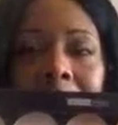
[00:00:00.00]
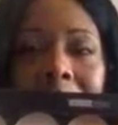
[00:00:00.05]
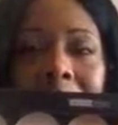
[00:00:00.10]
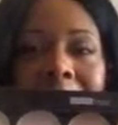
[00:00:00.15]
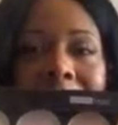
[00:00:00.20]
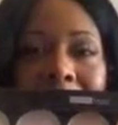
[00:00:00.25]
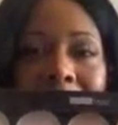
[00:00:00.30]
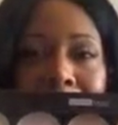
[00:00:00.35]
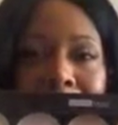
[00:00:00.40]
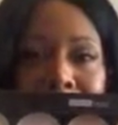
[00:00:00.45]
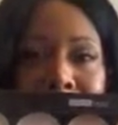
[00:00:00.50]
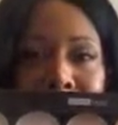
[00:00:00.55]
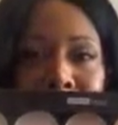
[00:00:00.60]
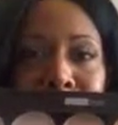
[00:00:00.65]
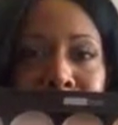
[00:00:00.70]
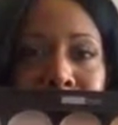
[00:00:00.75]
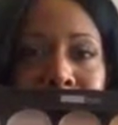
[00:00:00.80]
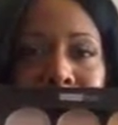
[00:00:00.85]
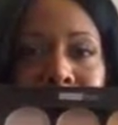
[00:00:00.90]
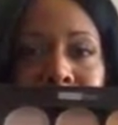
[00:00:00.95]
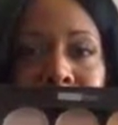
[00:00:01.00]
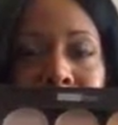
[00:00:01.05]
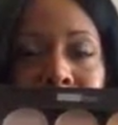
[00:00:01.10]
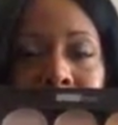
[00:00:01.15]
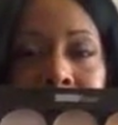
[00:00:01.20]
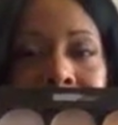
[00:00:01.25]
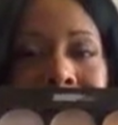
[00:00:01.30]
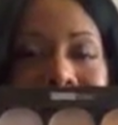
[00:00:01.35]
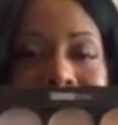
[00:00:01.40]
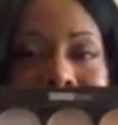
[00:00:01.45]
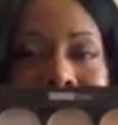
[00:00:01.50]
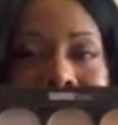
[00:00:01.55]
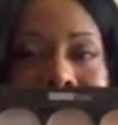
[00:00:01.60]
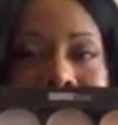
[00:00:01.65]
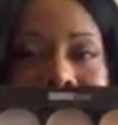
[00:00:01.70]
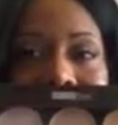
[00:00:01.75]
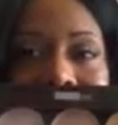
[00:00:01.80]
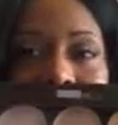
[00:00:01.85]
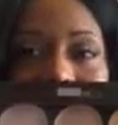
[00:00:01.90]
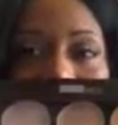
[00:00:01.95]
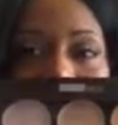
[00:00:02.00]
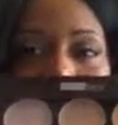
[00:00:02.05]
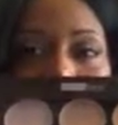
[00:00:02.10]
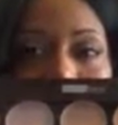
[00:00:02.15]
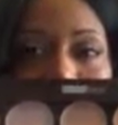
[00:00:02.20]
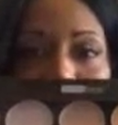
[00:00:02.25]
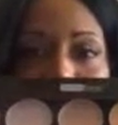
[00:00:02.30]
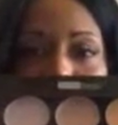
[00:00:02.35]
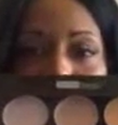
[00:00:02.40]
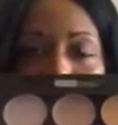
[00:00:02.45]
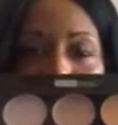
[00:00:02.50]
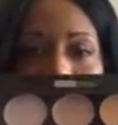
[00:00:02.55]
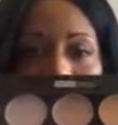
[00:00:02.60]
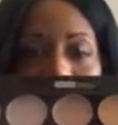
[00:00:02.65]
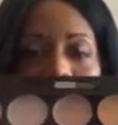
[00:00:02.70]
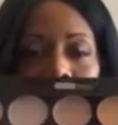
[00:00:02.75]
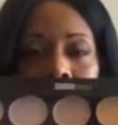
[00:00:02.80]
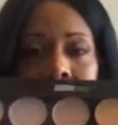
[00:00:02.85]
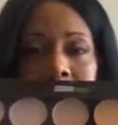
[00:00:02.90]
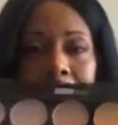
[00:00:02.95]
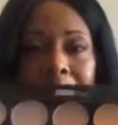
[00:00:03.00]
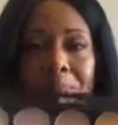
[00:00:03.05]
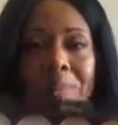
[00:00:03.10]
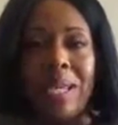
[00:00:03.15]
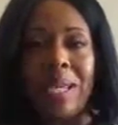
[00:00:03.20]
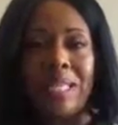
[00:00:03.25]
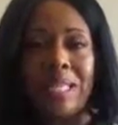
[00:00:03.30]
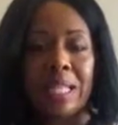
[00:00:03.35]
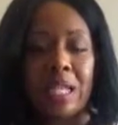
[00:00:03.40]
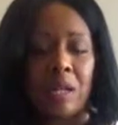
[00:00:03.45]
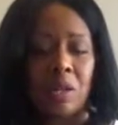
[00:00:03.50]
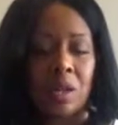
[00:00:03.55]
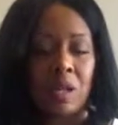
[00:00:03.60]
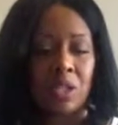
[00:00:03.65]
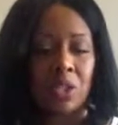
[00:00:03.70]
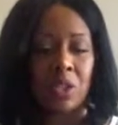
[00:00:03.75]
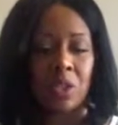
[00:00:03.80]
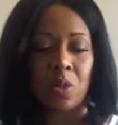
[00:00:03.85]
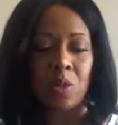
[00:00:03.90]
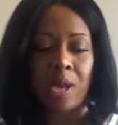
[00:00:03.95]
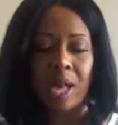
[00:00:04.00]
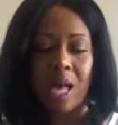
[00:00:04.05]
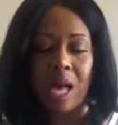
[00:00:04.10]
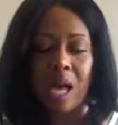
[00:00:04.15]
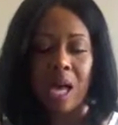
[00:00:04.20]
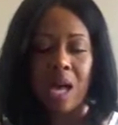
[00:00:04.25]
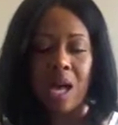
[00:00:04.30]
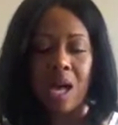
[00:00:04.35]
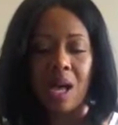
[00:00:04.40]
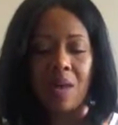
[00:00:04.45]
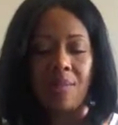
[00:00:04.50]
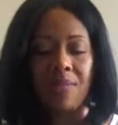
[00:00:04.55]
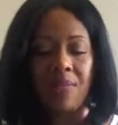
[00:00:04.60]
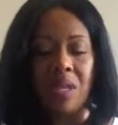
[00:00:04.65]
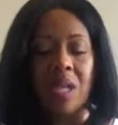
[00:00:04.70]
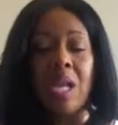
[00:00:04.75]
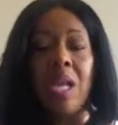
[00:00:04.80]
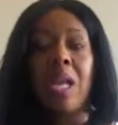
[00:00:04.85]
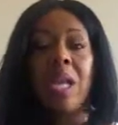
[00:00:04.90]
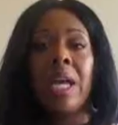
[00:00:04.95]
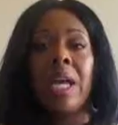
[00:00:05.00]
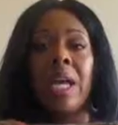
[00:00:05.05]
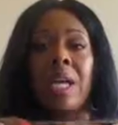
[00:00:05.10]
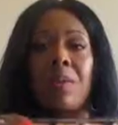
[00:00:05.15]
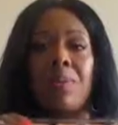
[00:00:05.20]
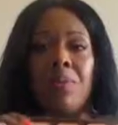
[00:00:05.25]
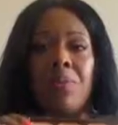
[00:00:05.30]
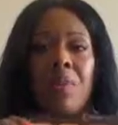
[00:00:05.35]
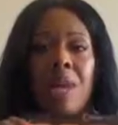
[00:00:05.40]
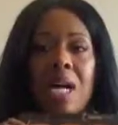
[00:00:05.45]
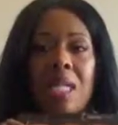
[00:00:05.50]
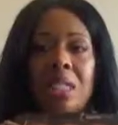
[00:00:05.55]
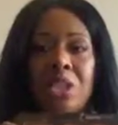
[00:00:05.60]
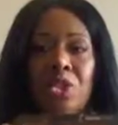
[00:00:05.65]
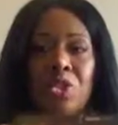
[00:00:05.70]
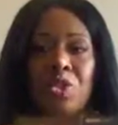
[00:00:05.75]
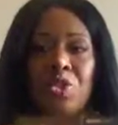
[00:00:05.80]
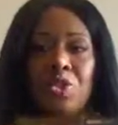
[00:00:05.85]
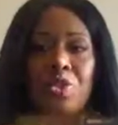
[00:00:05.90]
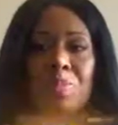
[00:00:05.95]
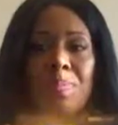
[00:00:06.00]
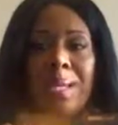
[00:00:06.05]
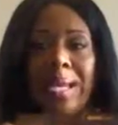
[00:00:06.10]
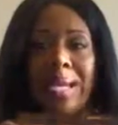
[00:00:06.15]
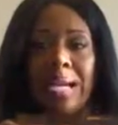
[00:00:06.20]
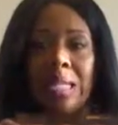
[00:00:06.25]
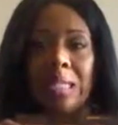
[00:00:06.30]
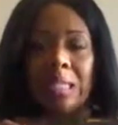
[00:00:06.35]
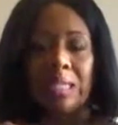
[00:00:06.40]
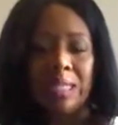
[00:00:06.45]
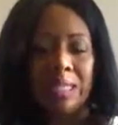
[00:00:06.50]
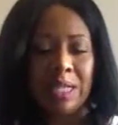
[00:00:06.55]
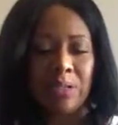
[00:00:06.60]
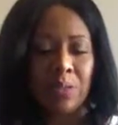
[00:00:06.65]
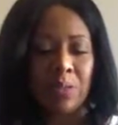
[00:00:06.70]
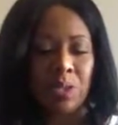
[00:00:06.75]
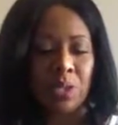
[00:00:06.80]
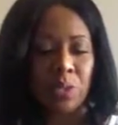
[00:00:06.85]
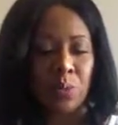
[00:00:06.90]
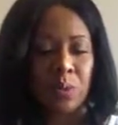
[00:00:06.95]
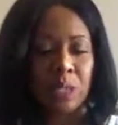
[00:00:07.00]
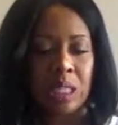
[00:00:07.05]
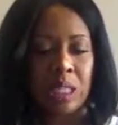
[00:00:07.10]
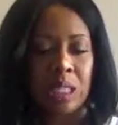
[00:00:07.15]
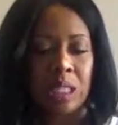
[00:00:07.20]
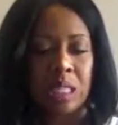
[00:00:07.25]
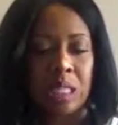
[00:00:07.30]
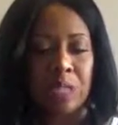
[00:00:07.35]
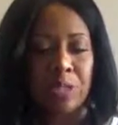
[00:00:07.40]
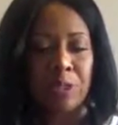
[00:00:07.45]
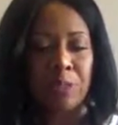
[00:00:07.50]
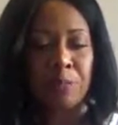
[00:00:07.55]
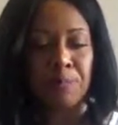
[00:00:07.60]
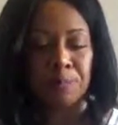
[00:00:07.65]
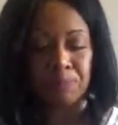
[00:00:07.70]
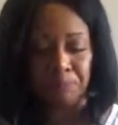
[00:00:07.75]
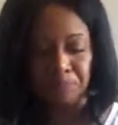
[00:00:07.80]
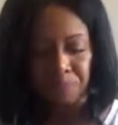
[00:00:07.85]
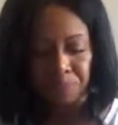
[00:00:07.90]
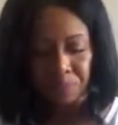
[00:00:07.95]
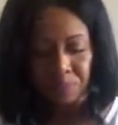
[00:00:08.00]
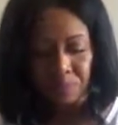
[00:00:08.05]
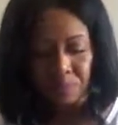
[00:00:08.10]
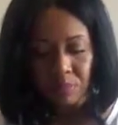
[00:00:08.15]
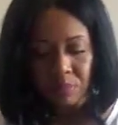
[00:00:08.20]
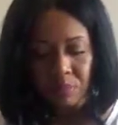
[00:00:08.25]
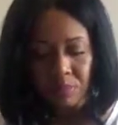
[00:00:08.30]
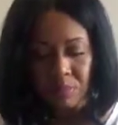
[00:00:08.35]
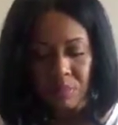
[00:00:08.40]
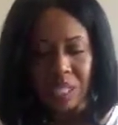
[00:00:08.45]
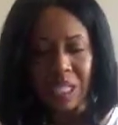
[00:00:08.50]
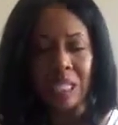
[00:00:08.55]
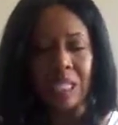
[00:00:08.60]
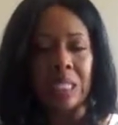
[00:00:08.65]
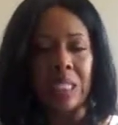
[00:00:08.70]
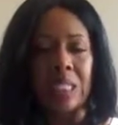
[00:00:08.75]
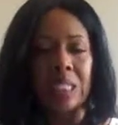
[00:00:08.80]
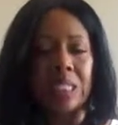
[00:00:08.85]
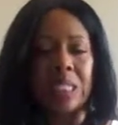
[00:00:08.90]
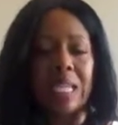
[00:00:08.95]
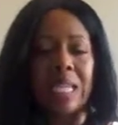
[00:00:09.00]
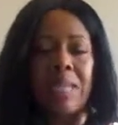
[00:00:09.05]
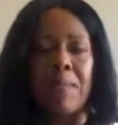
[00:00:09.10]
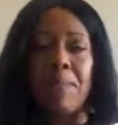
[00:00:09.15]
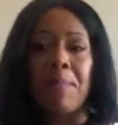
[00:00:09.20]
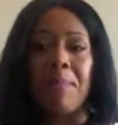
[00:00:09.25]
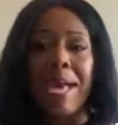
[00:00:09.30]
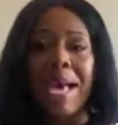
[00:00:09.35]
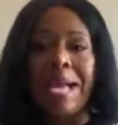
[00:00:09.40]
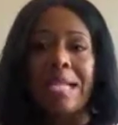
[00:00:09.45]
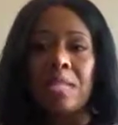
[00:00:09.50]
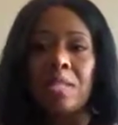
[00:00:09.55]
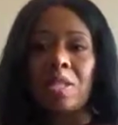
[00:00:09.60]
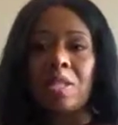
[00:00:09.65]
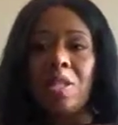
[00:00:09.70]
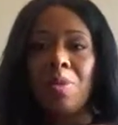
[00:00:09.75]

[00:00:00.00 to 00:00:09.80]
concealers. So I picked this concealer palette up, and they also have a bronzer palette. Now this one here is a matte